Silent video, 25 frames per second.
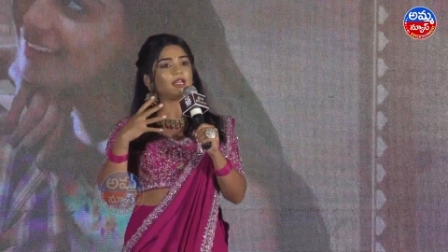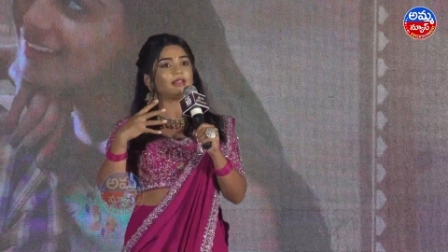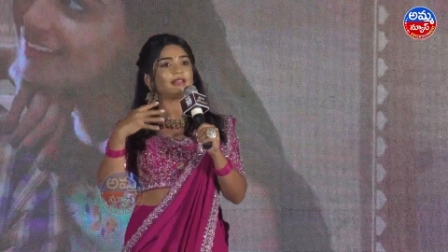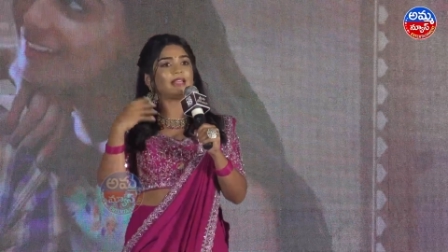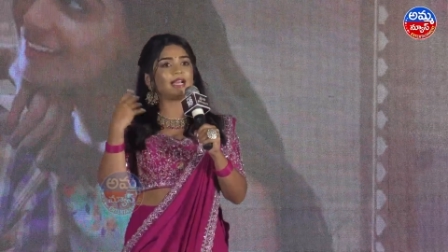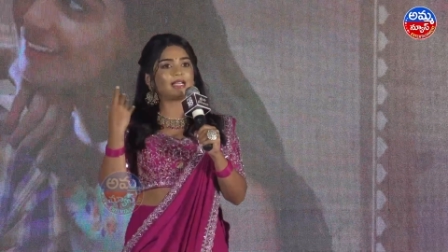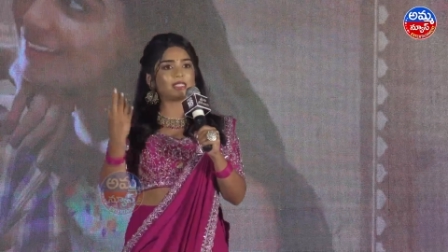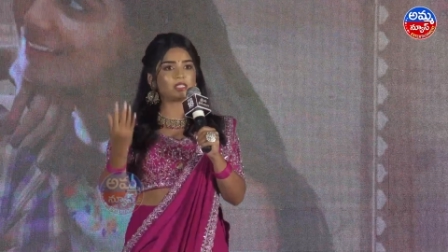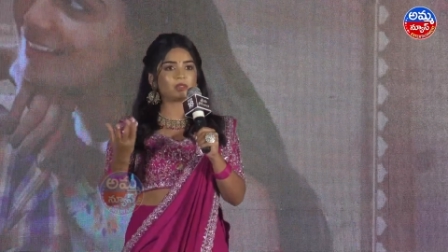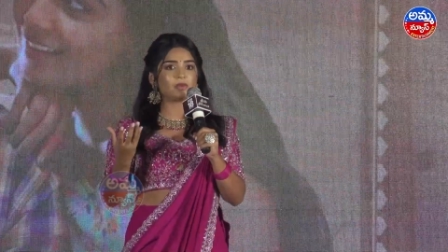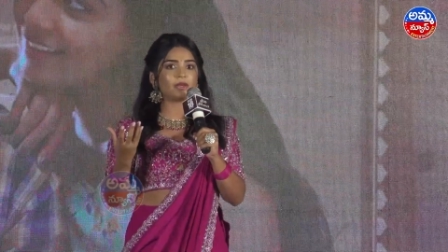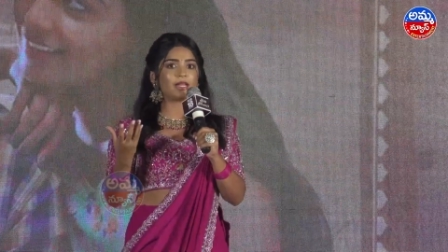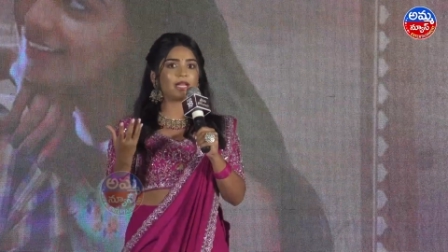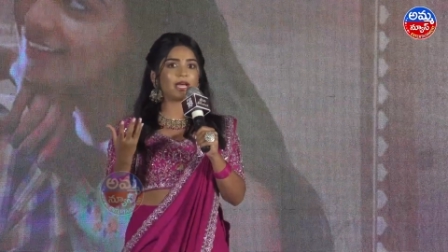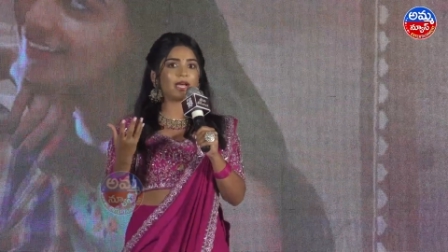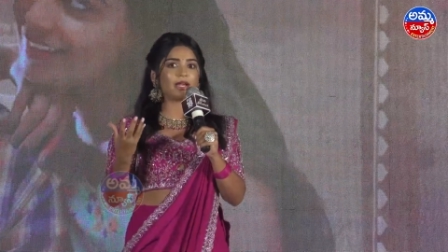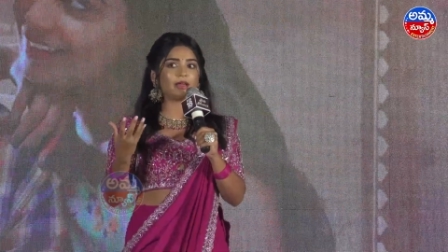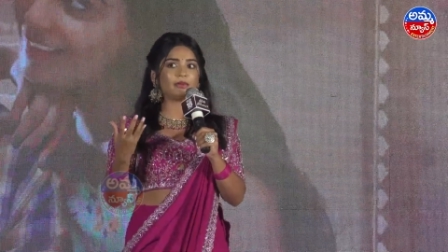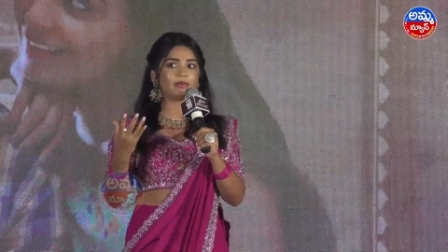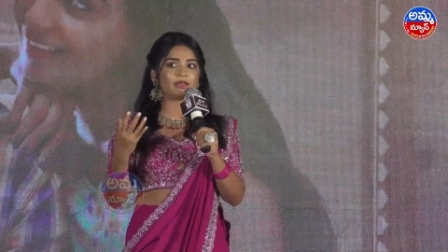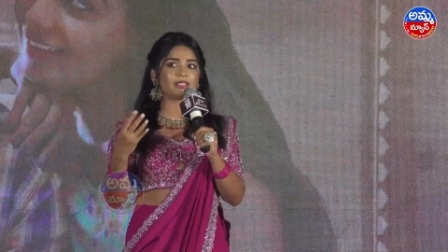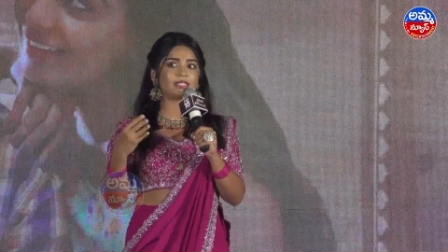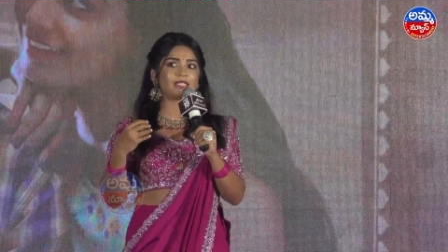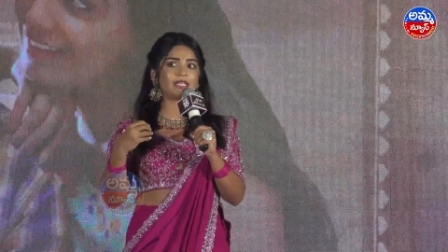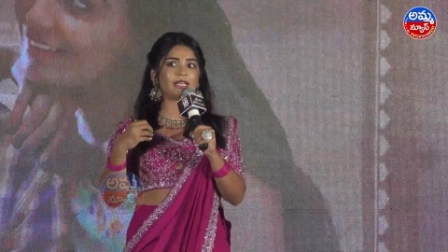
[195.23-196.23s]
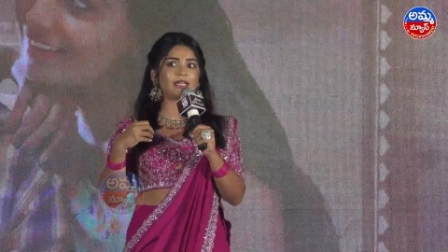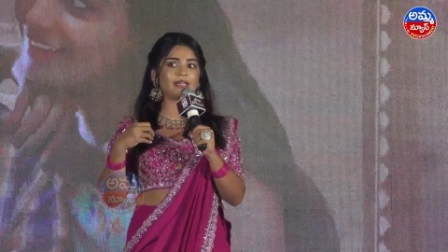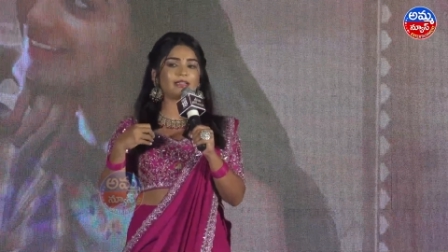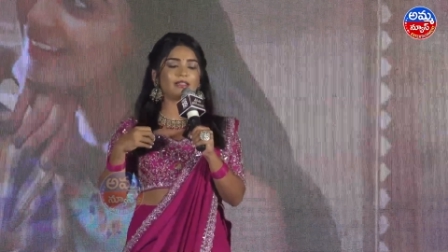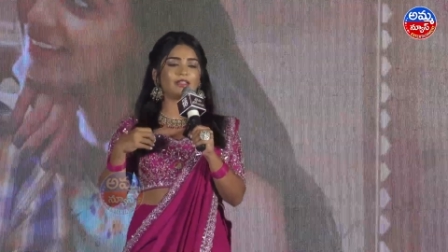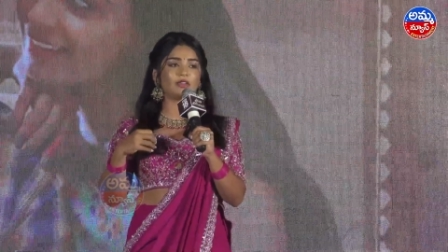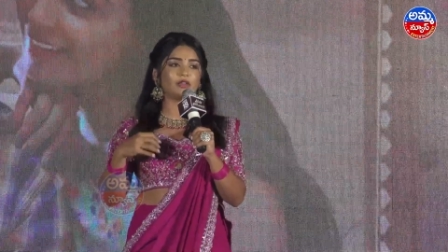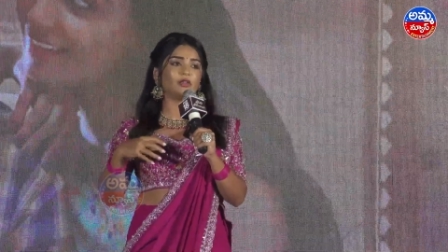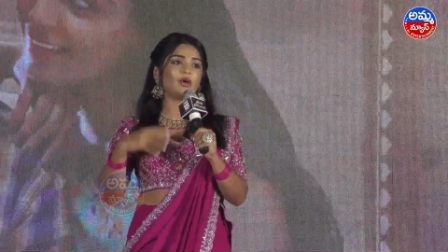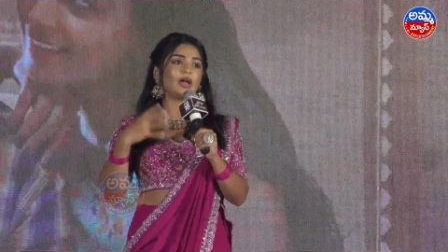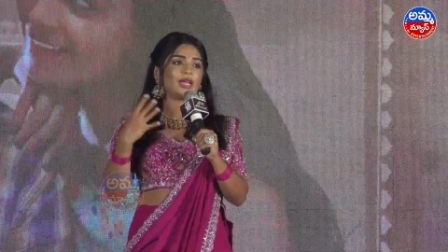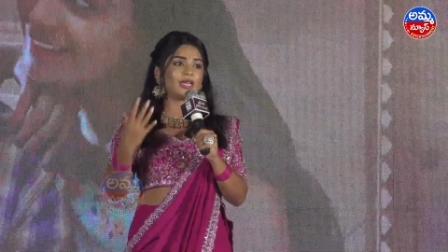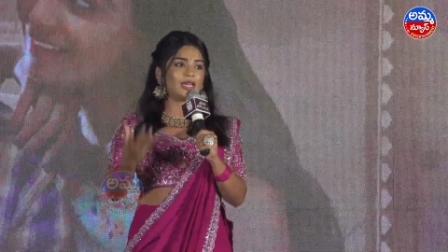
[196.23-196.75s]
that's when I was like,
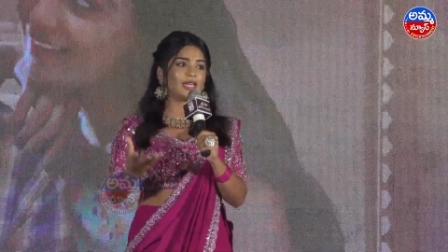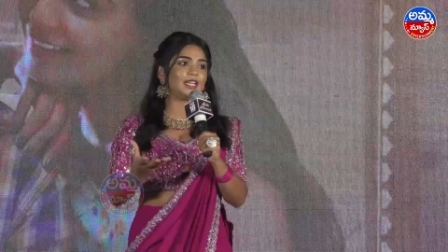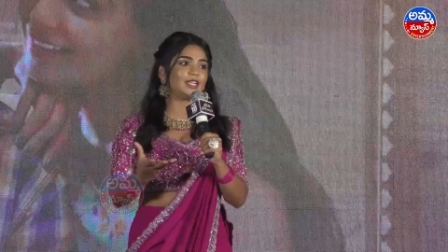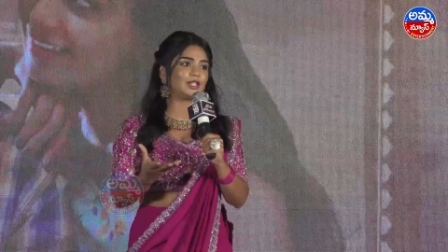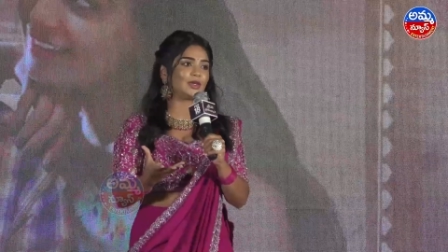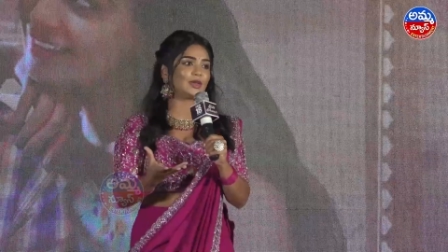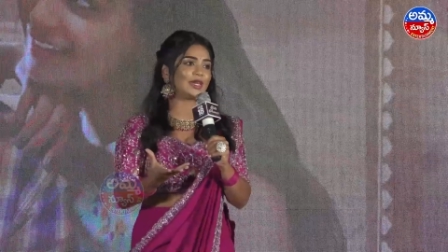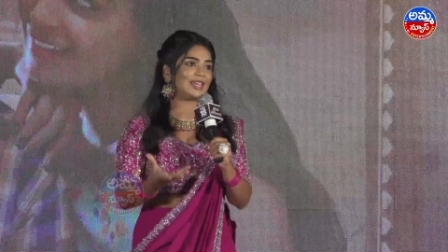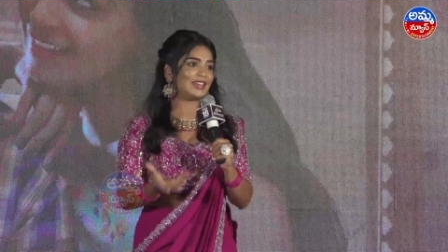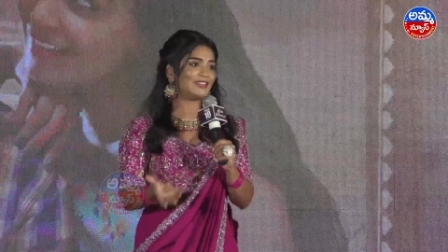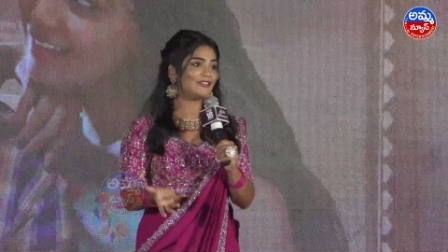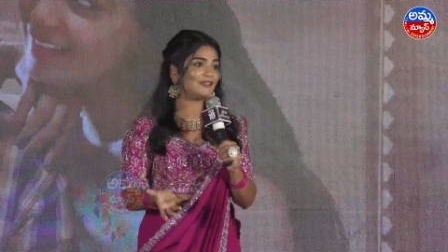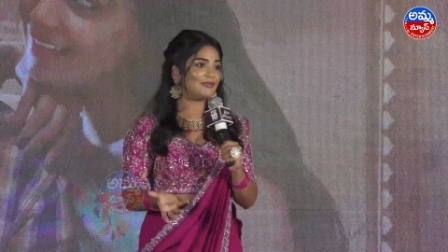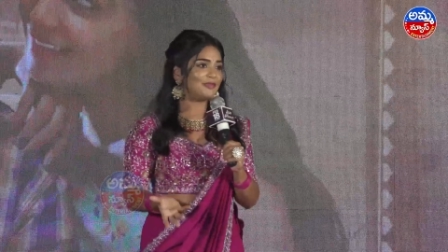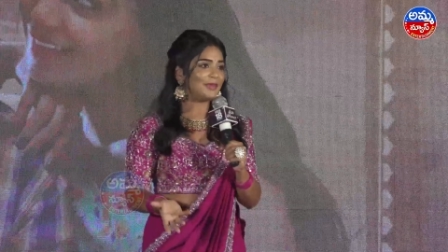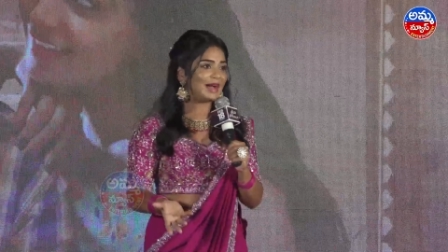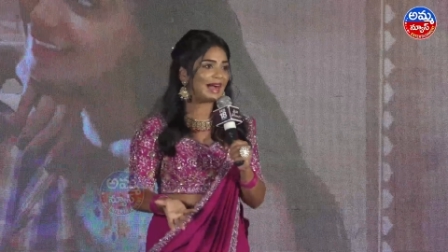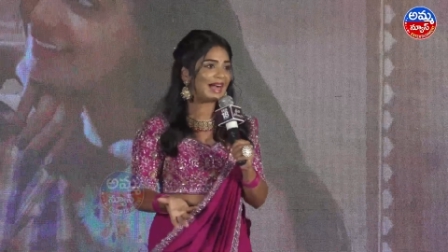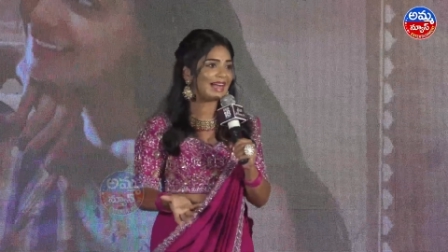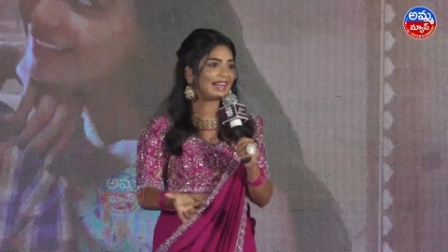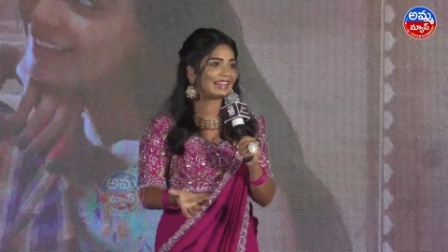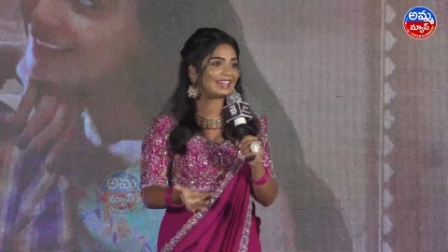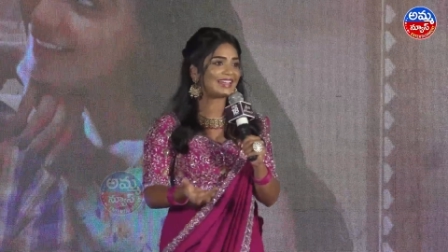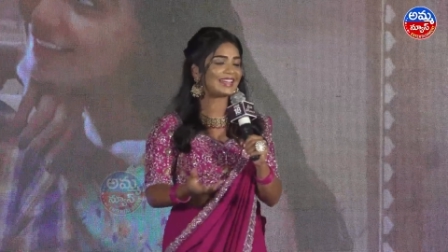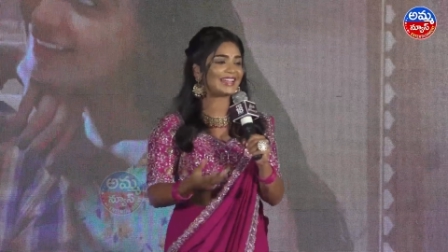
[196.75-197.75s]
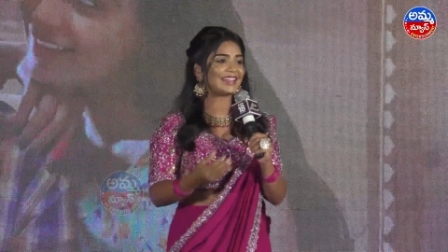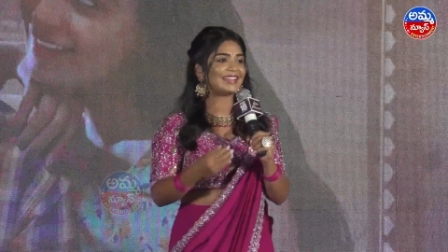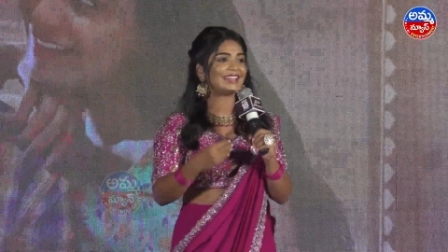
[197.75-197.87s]
you know, I need to give back.